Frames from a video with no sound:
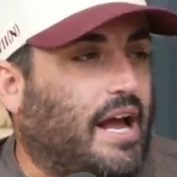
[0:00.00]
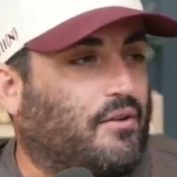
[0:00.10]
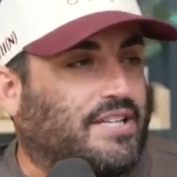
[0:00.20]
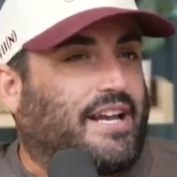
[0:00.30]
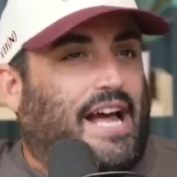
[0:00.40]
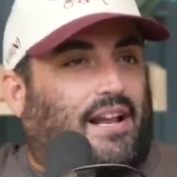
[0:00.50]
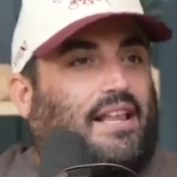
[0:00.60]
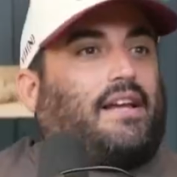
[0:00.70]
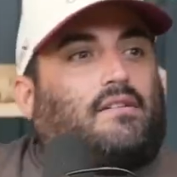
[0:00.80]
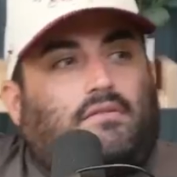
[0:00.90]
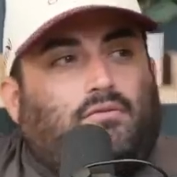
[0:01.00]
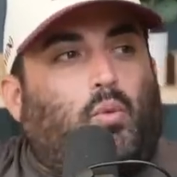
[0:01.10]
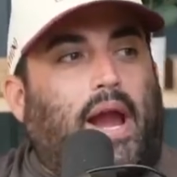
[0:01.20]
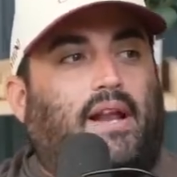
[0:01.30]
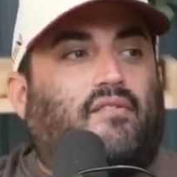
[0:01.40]
like I was like kind of like
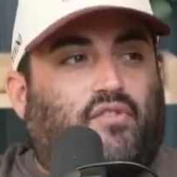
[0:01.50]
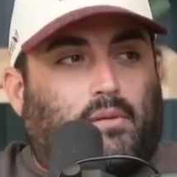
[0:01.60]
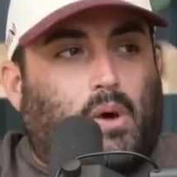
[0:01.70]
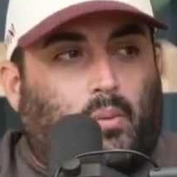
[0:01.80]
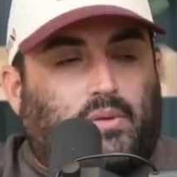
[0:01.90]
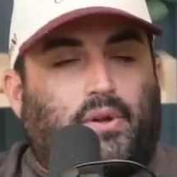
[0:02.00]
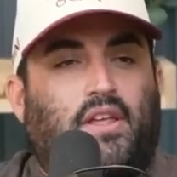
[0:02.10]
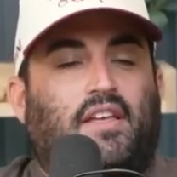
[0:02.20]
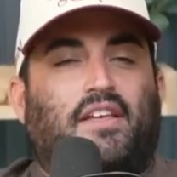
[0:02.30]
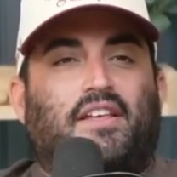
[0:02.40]
waiting for the moment to put.